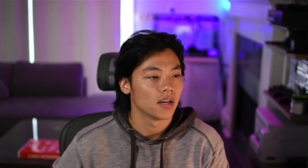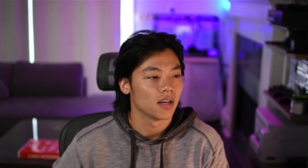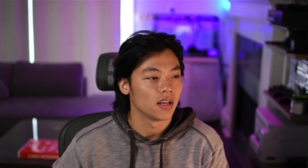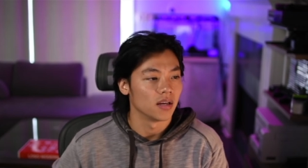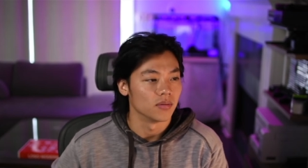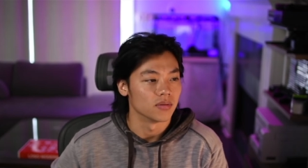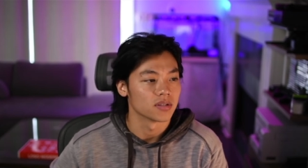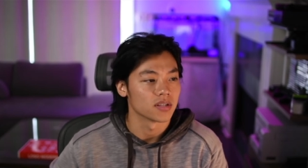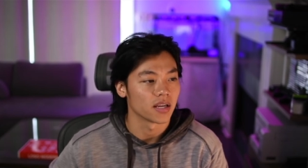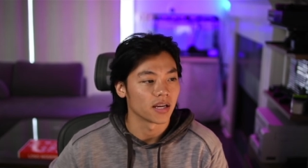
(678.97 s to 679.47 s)
It
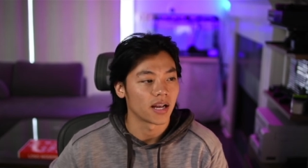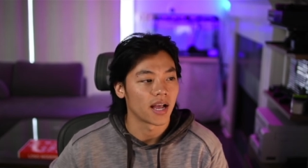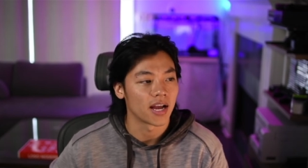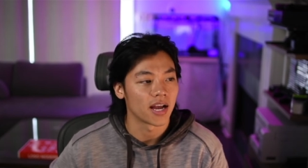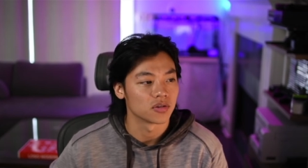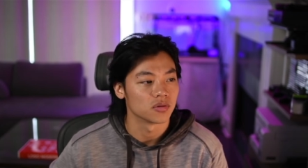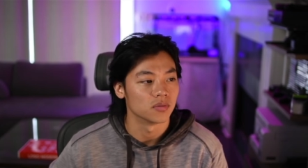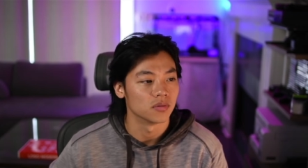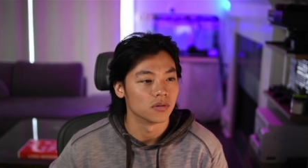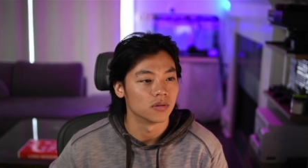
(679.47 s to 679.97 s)
was like
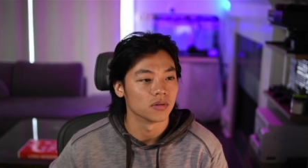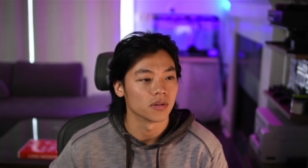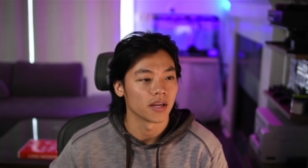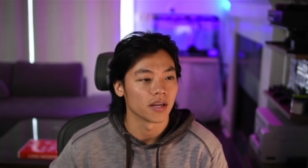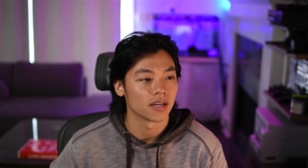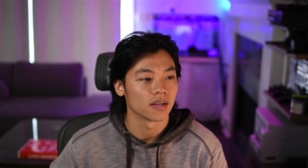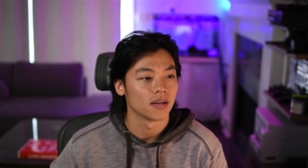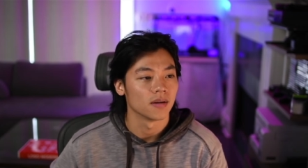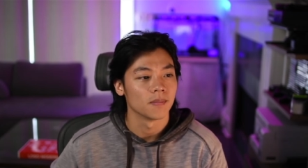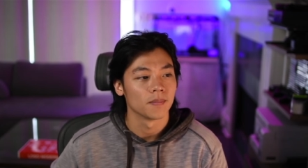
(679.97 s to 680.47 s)
actual
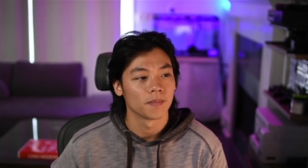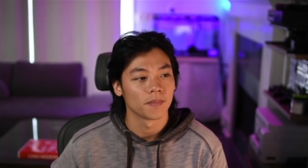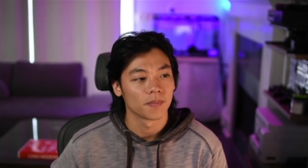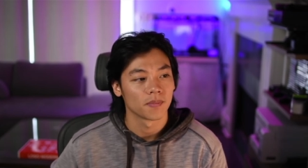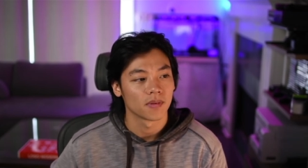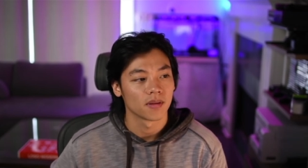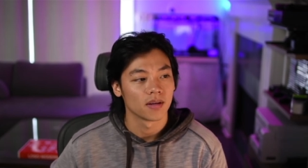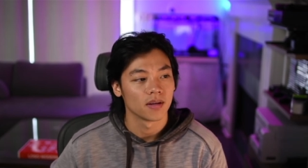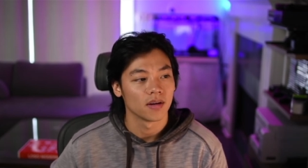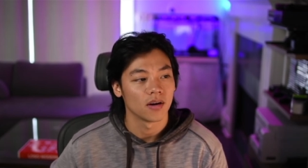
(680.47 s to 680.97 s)
like
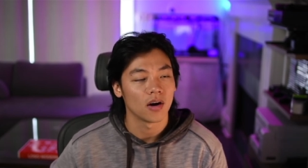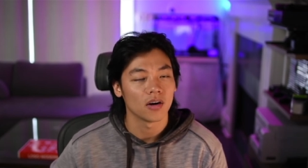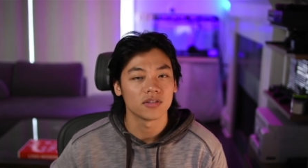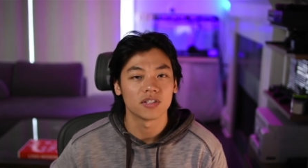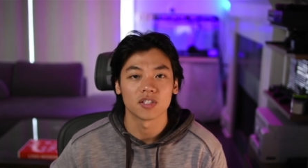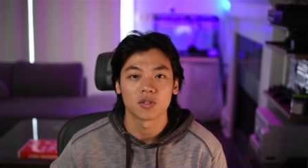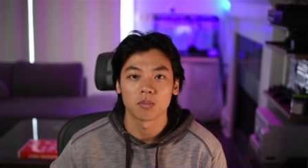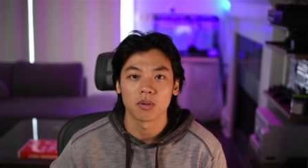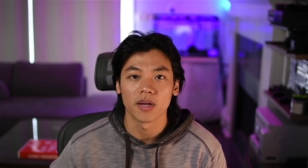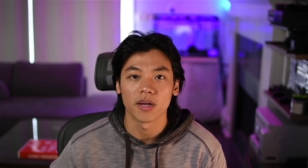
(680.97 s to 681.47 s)
hard to
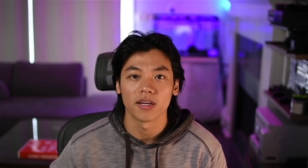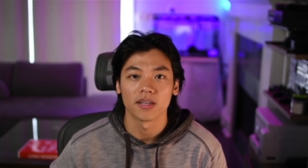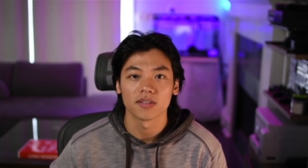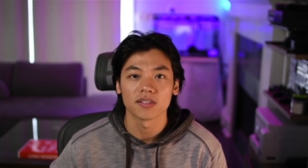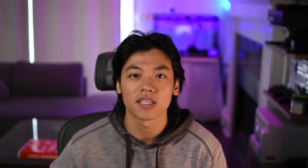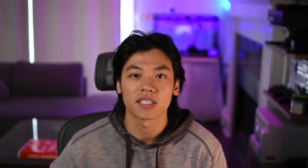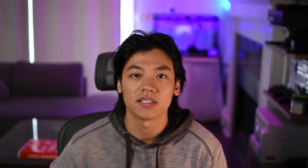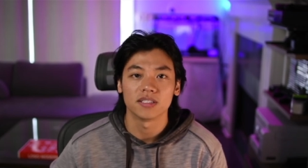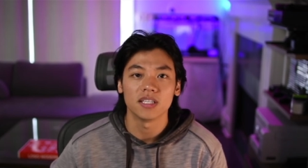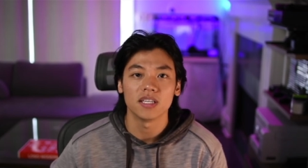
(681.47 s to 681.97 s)
explain. It's
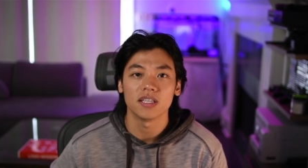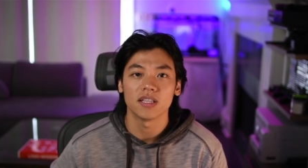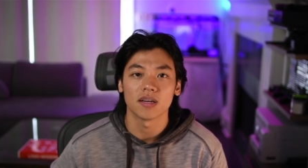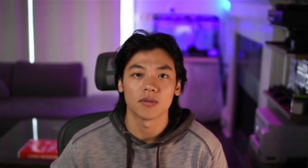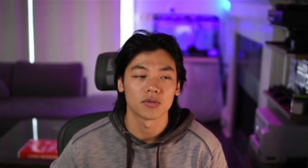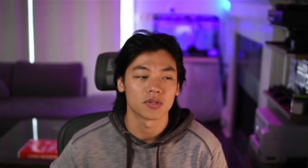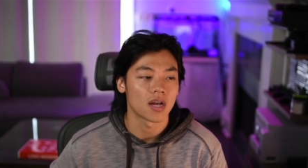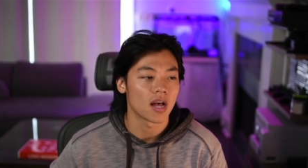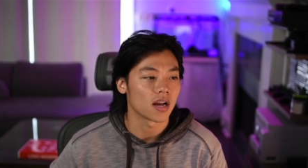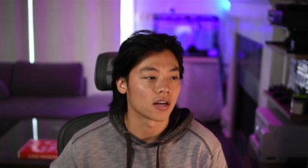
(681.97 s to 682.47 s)
like tea that
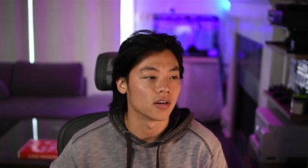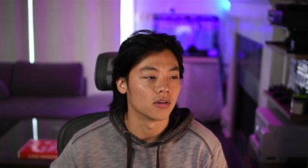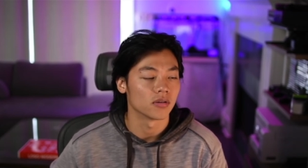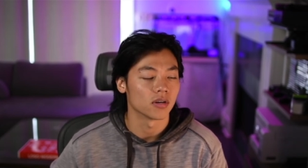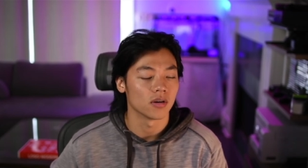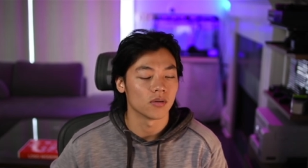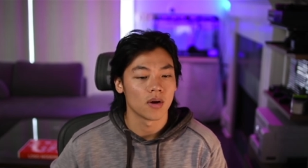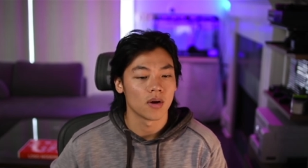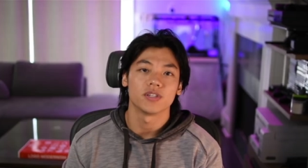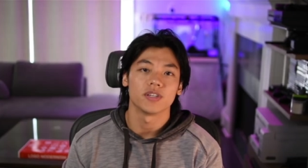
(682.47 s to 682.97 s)
was hot
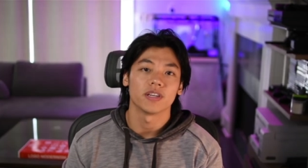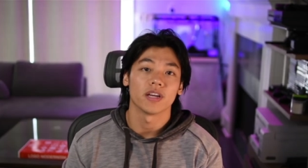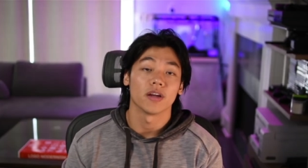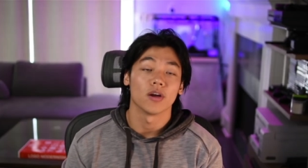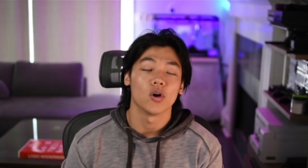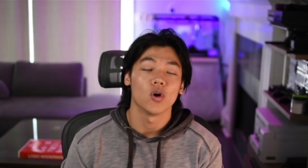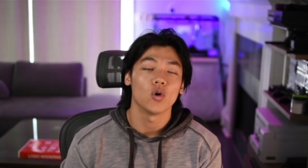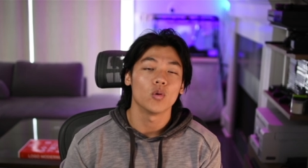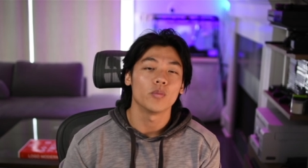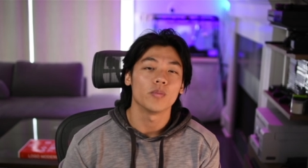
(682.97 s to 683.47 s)
cocoa. I
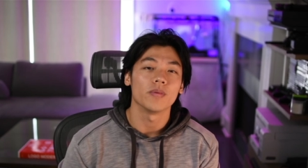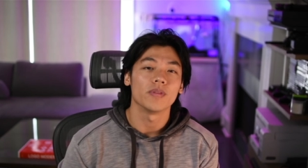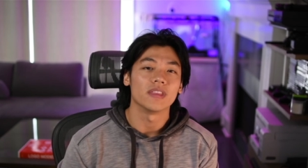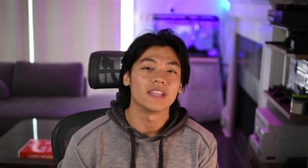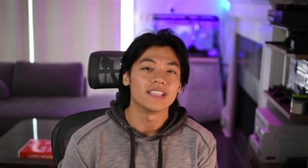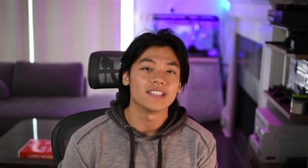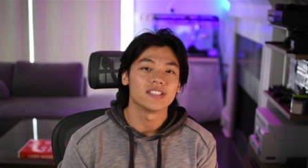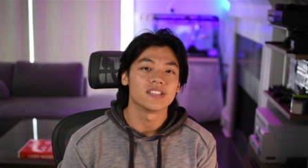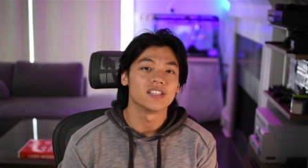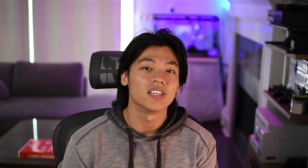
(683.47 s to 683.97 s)
hope
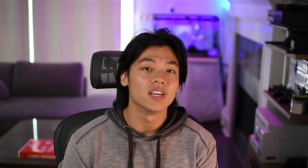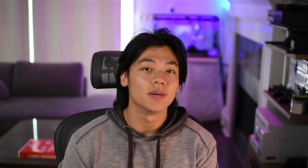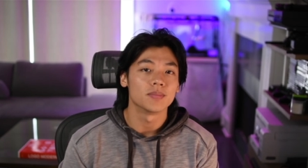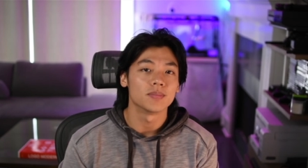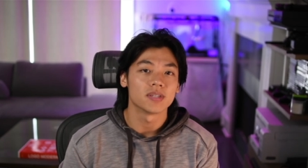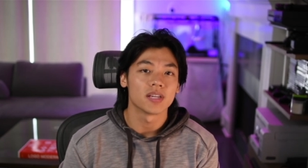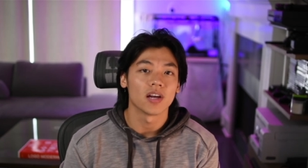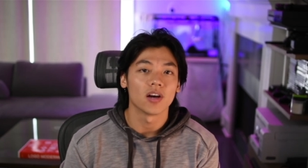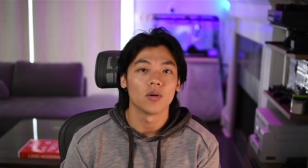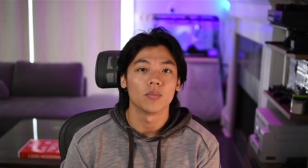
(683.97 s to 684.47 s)
these
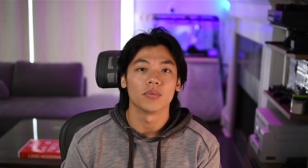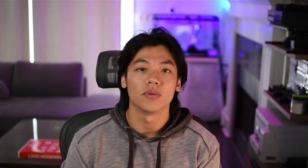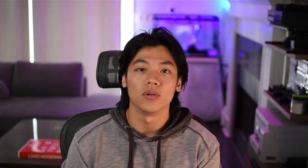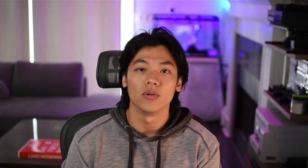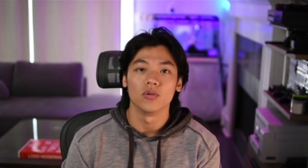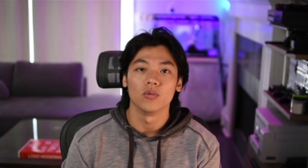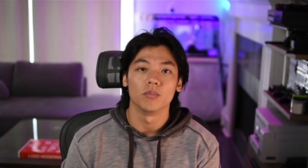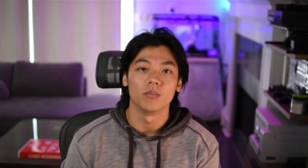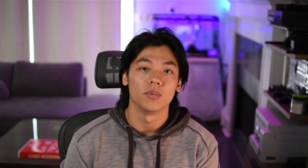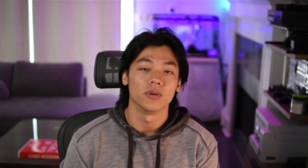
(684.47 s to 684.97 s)
tips help
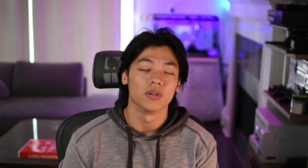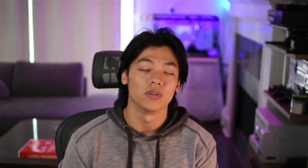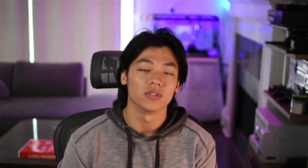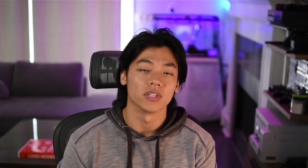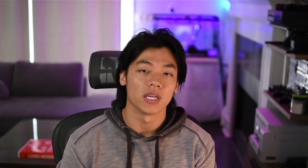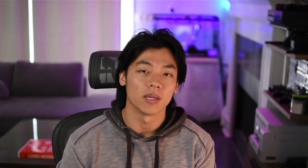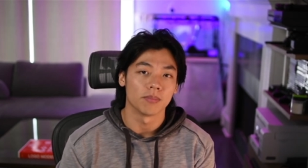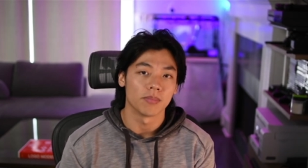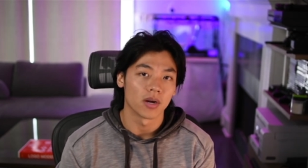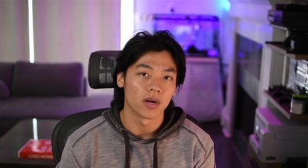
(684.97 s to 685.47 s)
you build
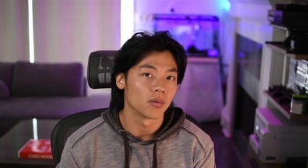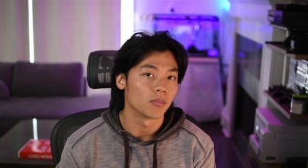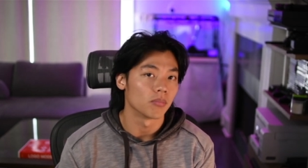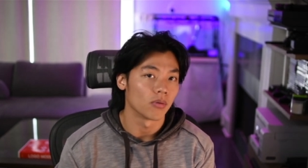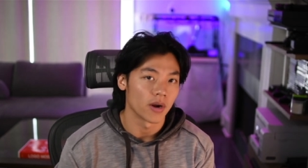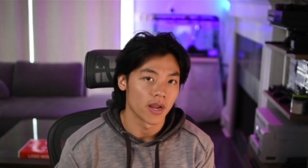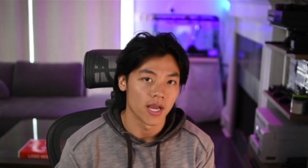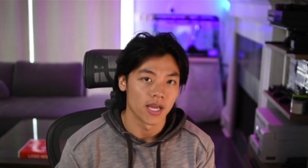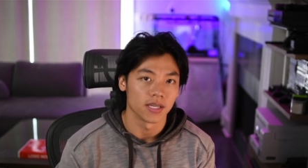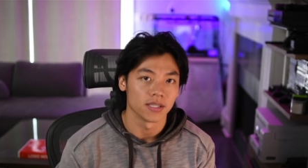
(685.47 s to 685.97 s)
a better
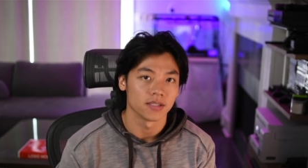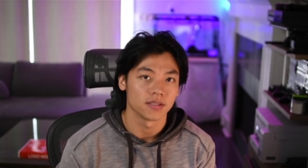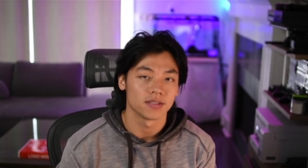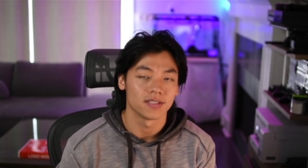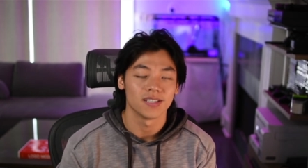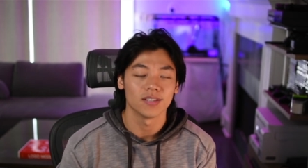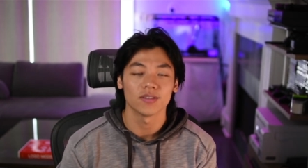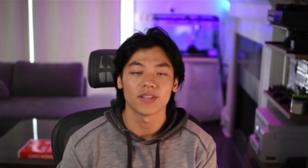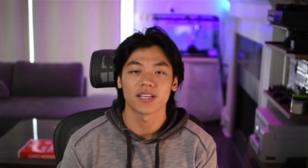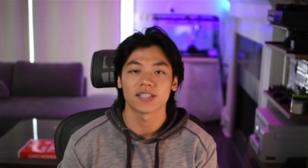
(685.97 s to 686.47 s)
brand.
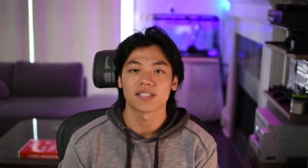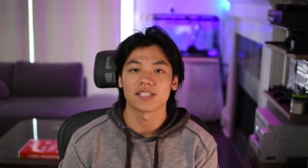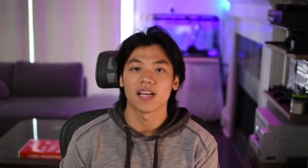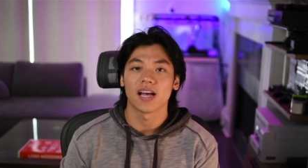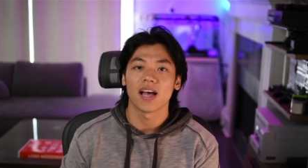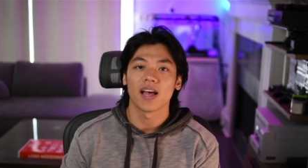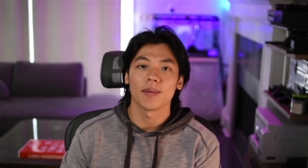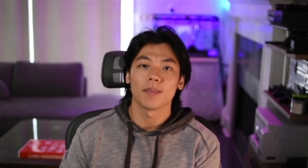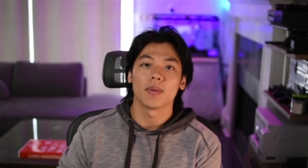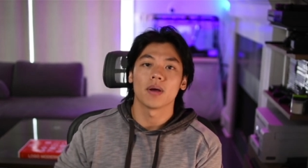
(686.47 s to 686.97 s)
Till next
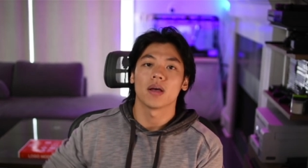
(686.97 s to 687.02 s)
time.